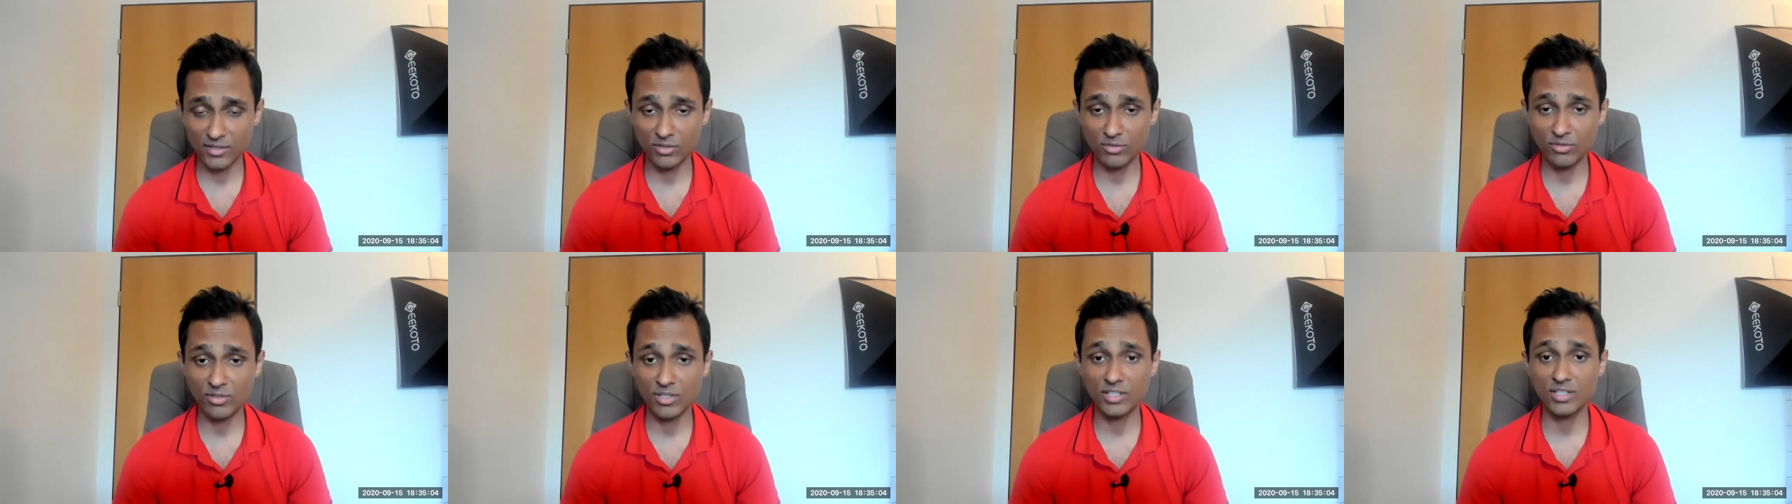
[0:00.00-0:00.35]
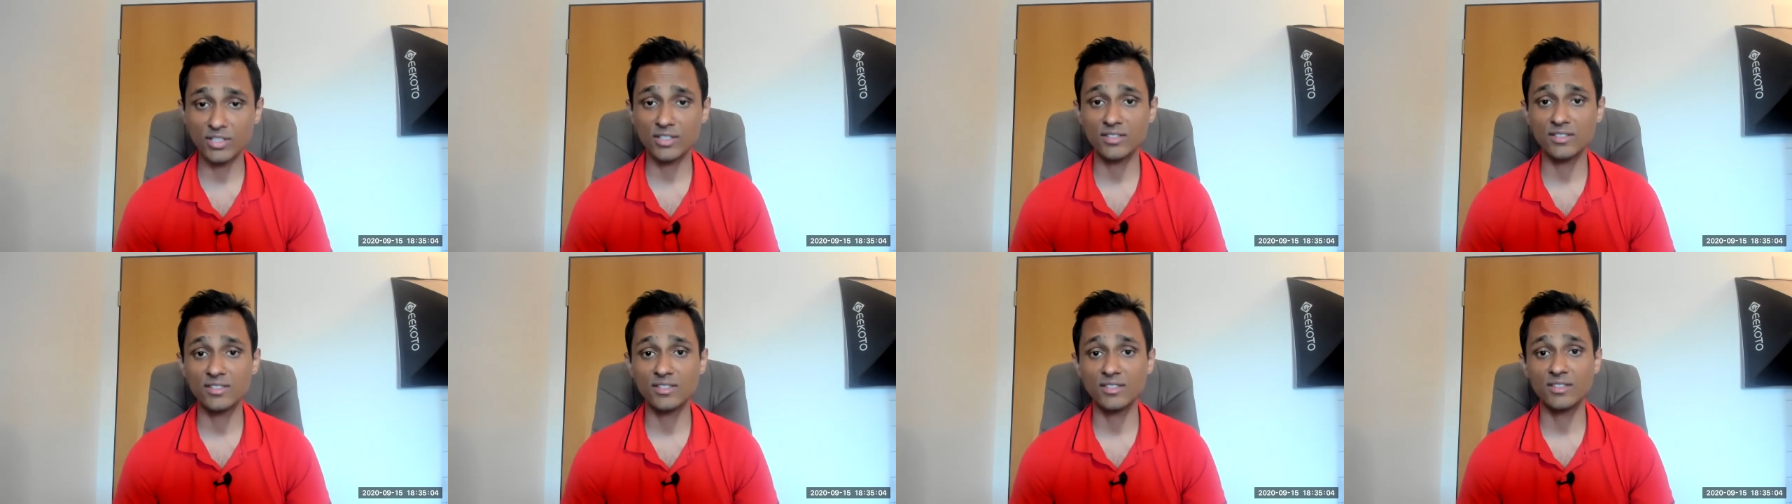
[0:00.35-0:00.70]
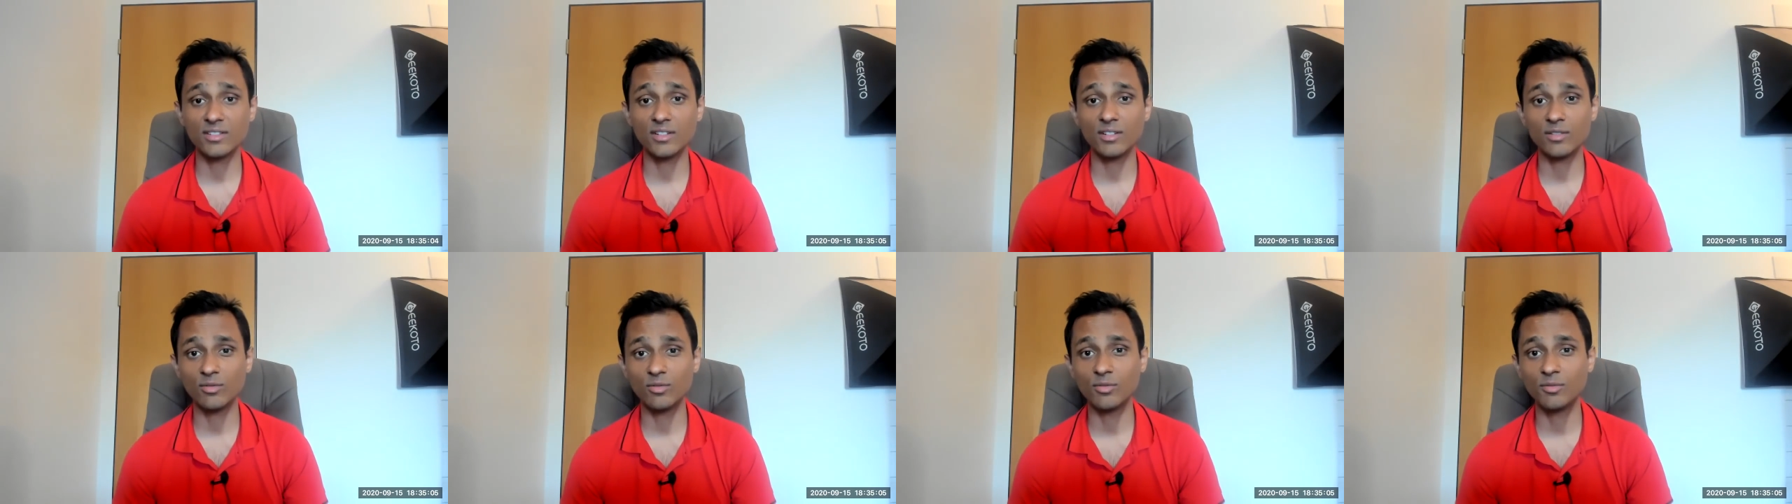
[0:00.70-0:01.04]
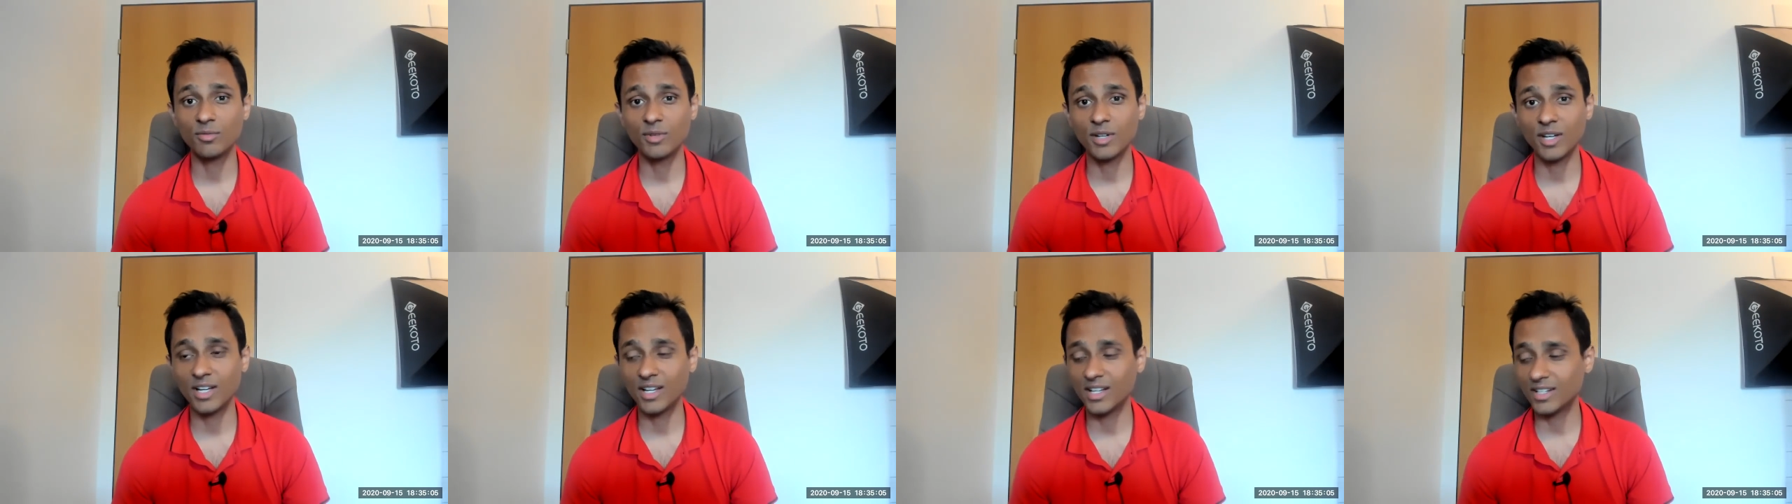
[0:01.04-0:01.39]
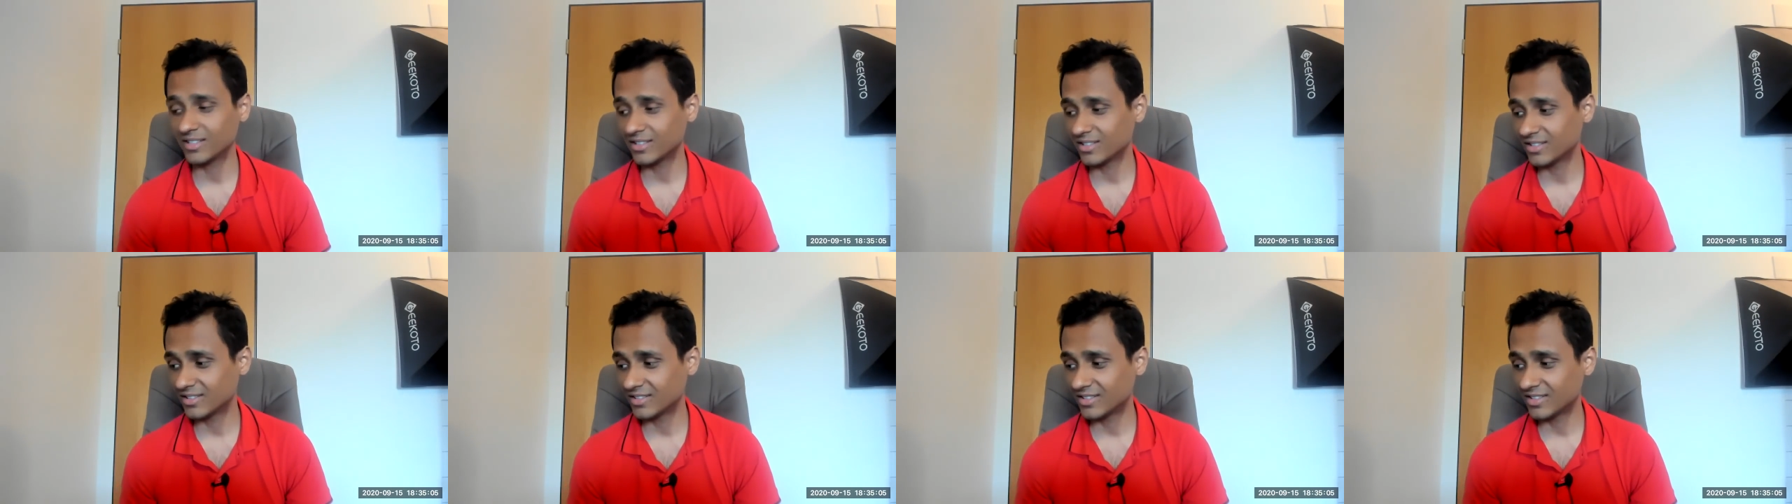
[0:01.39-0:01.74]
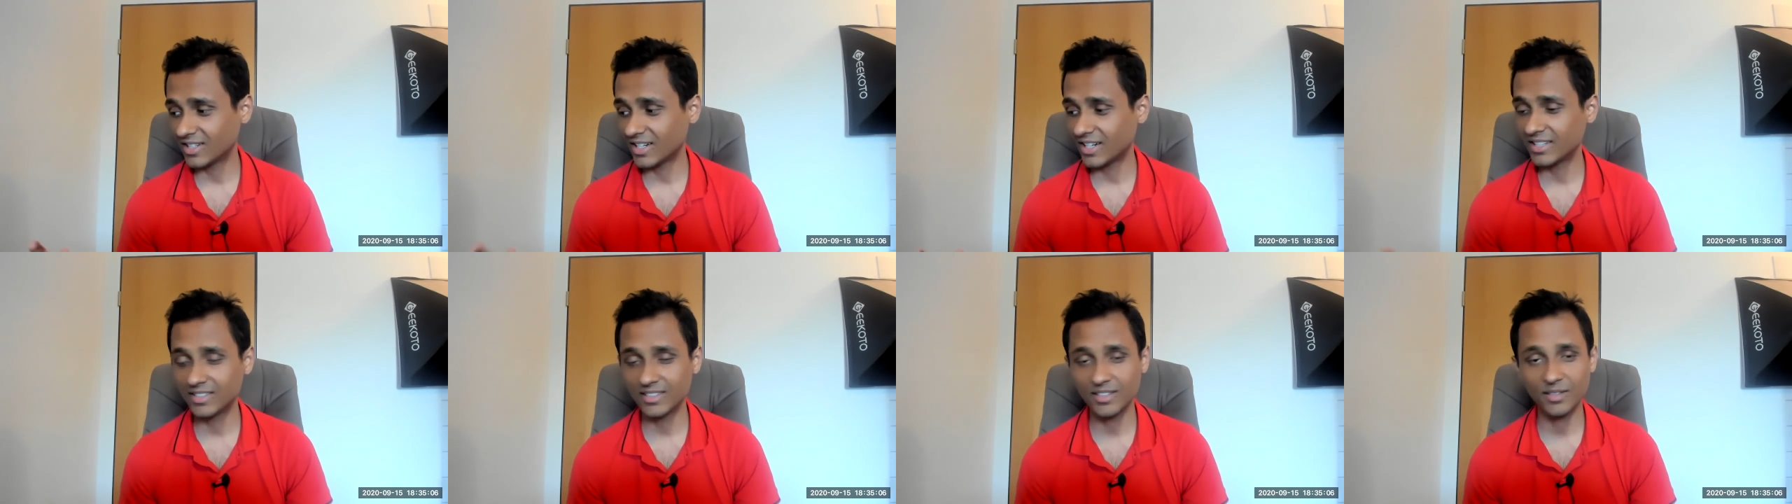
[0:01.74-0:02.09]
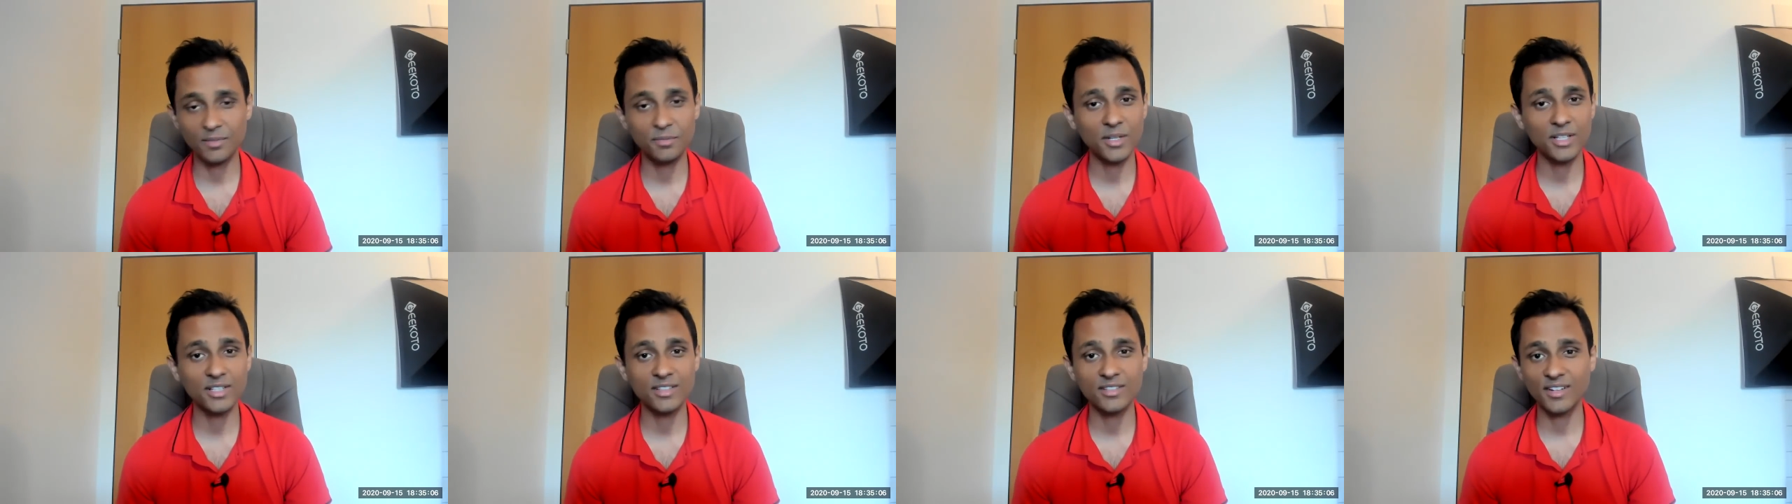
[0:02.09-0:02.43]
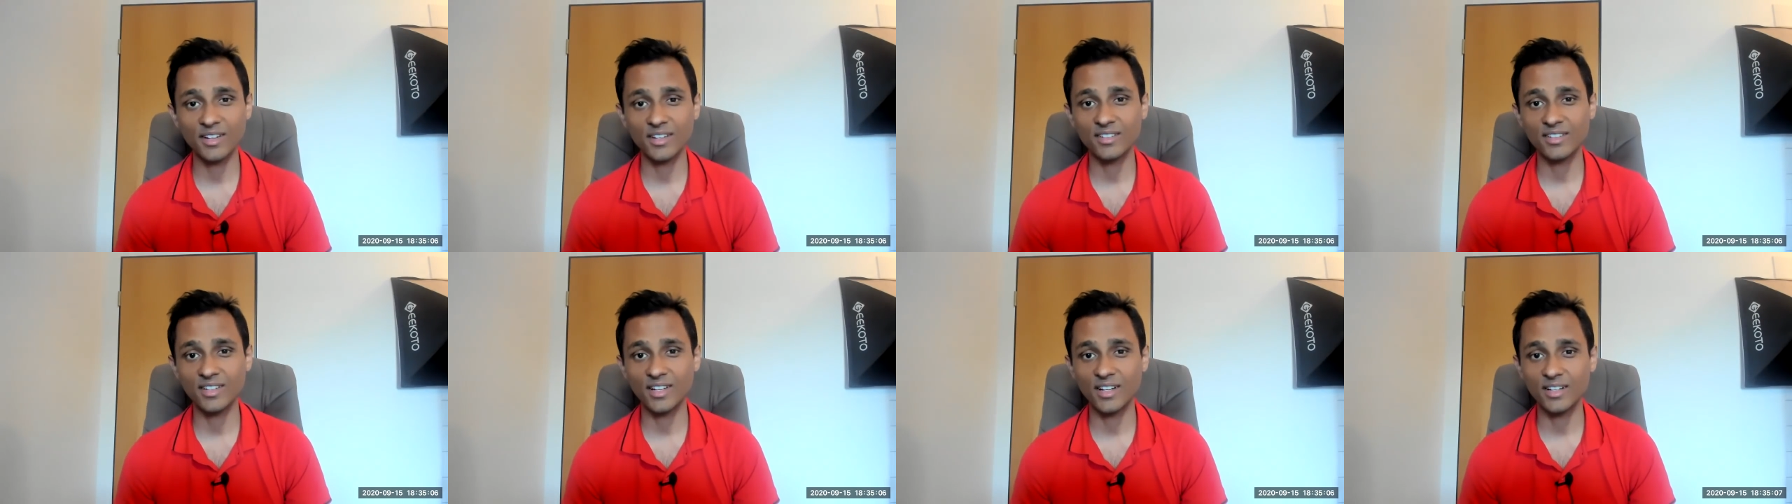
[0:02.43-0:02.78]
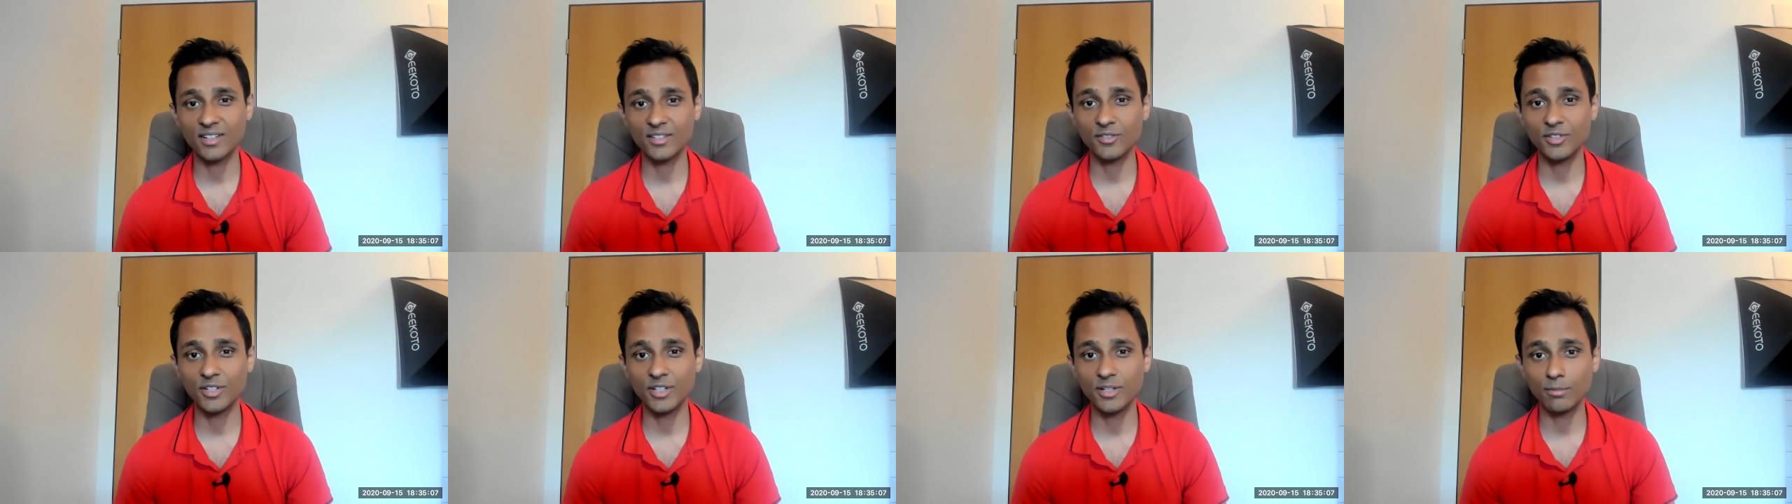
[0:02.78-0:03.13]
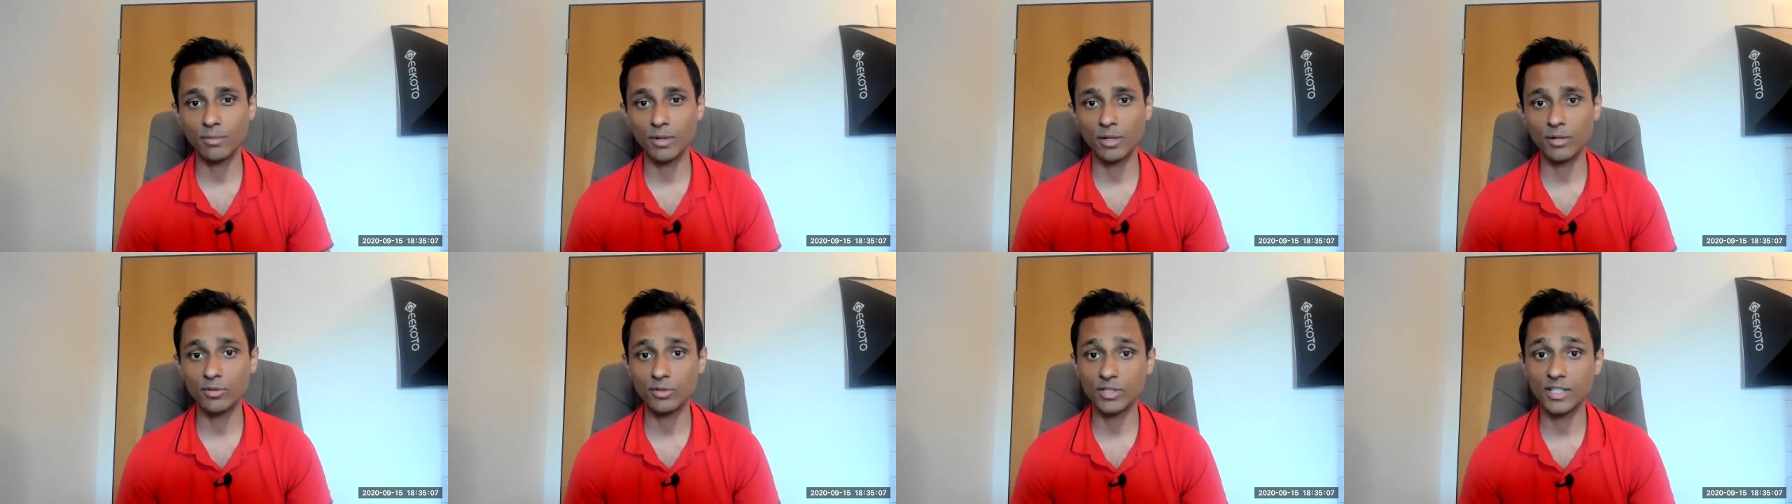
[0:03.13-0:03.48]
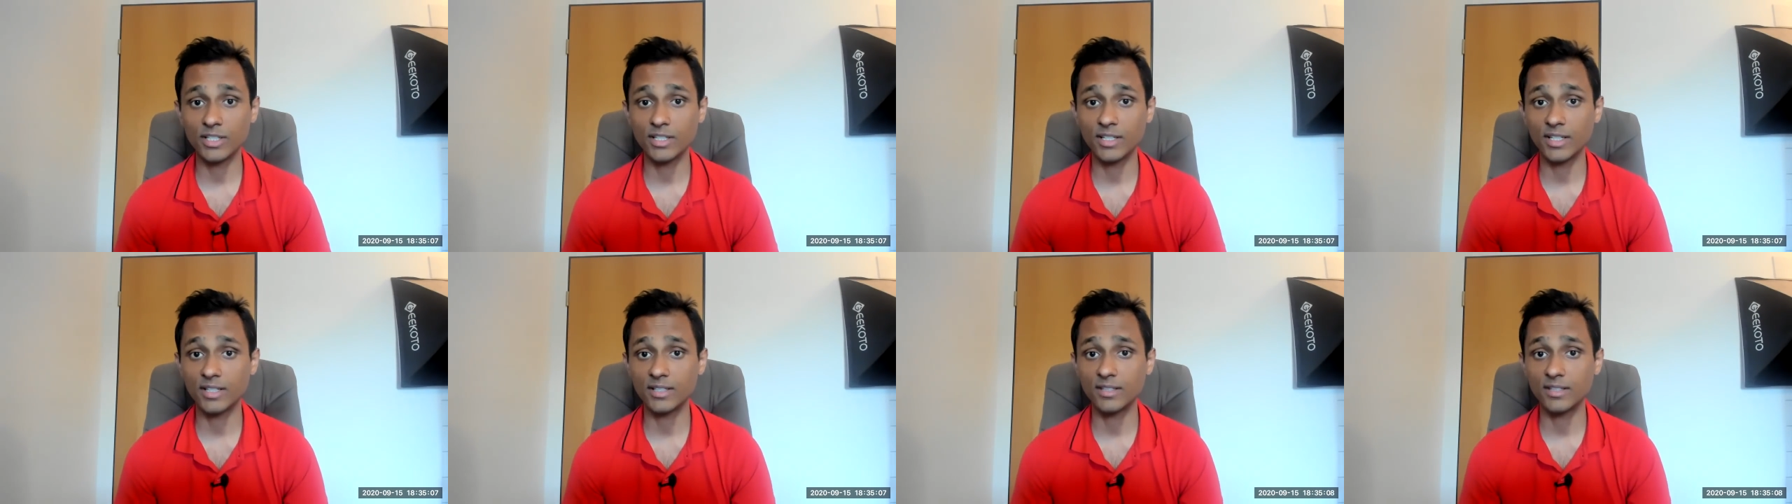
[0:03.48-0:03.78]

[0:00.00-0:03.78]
you can just sit at home and chant the mantras and read Bhagavad Gita.